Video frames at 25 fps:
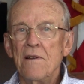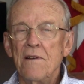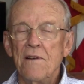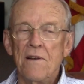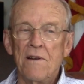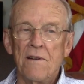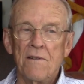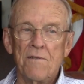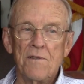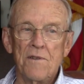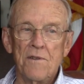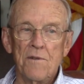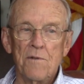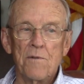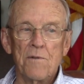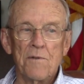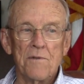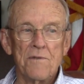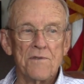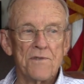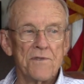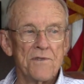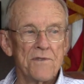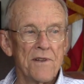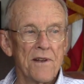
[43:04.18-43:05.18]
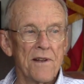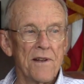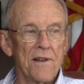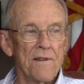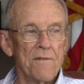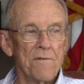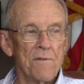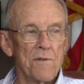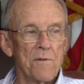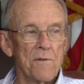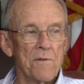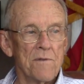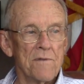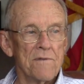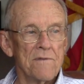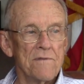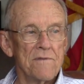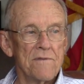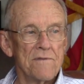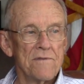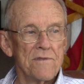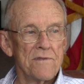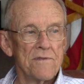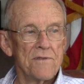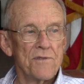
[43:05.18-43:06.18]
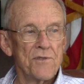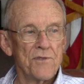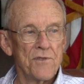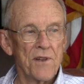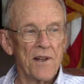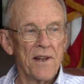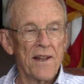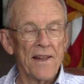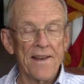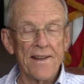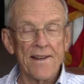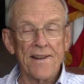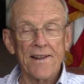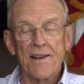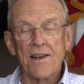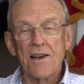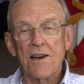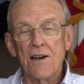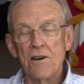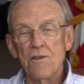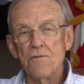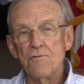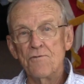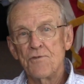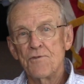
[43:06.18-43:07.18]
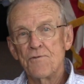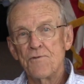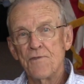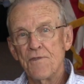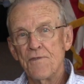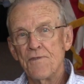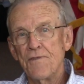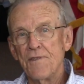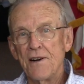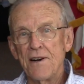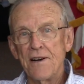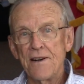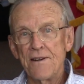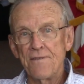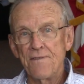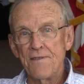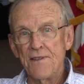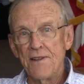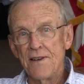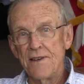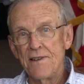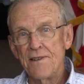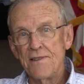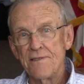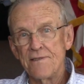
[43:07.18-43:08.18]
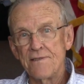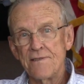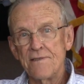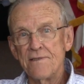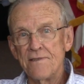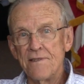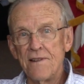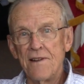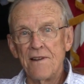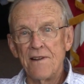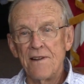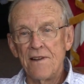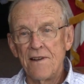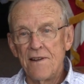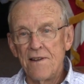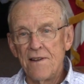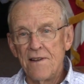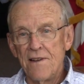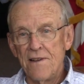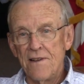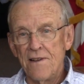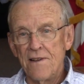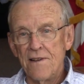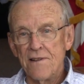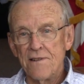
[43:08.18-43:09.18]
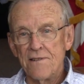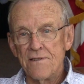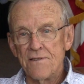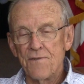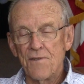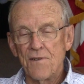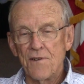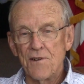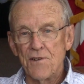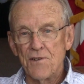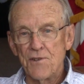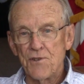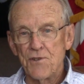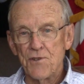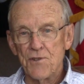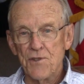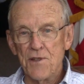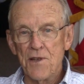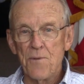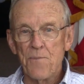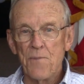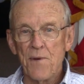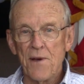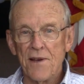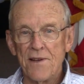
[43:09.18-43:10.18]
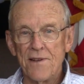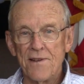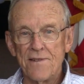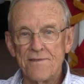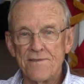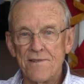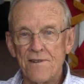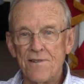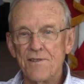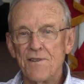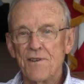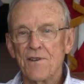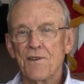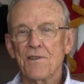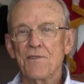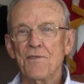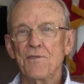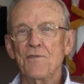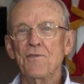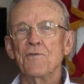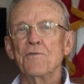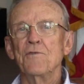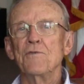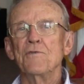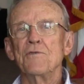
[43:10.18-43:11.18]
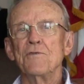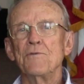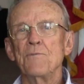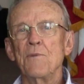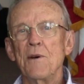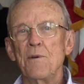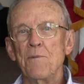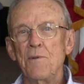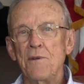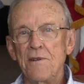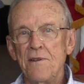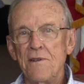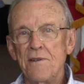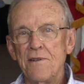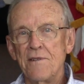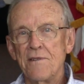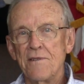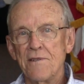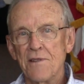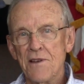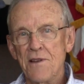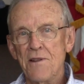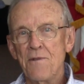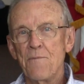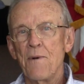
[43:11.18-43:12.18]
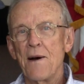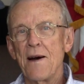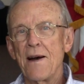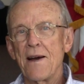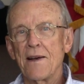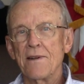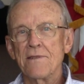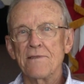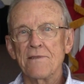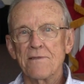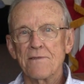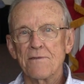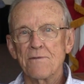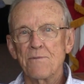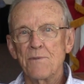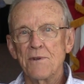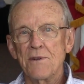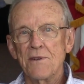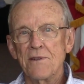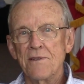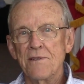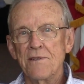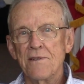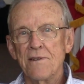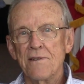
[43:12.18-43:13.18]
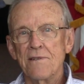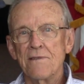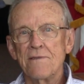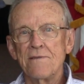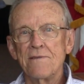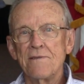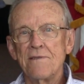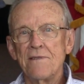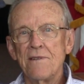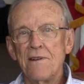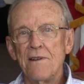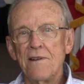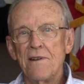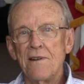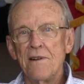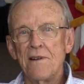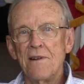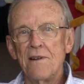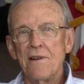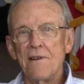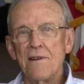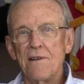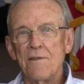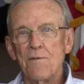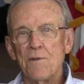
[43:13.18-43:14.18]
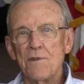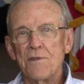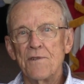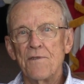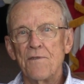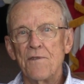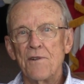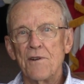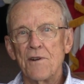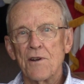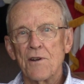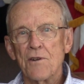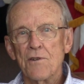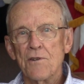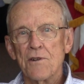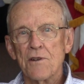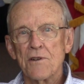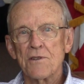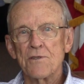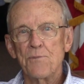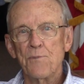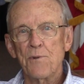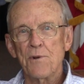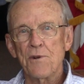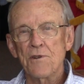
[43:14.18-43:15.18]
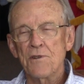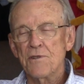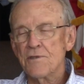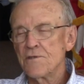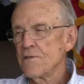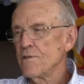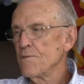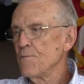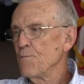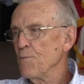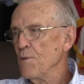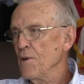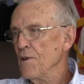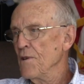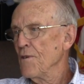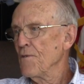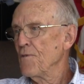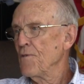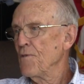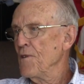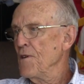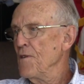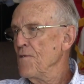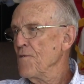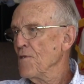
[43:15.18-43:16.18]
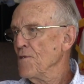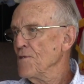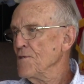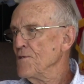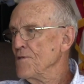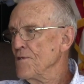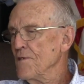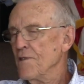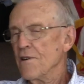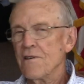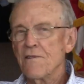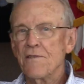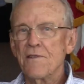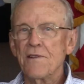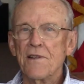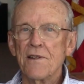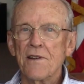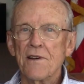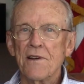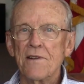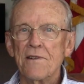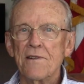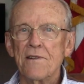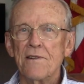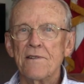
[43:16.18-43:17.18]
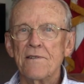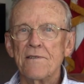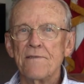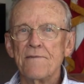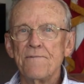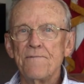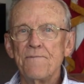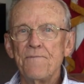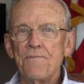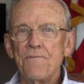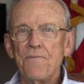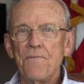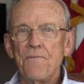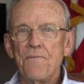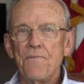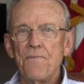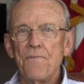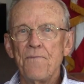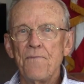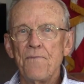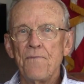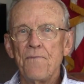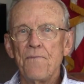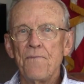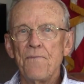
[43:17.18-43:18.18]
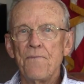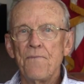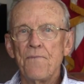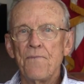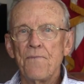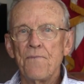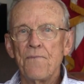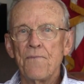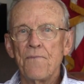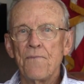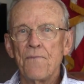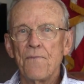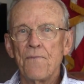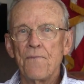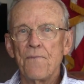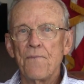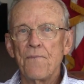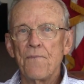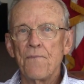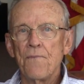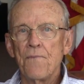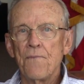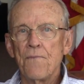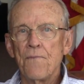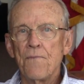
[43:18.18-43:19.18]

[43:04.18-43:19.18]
Yeah, you know, we were set. we were sitting in a coach for five days and as far as sleeping, all you could do is maybe lean back a little bit, you know. Wasn't a very good experience being Ooh. feverish and everything, you know. Oh yeah. But were you,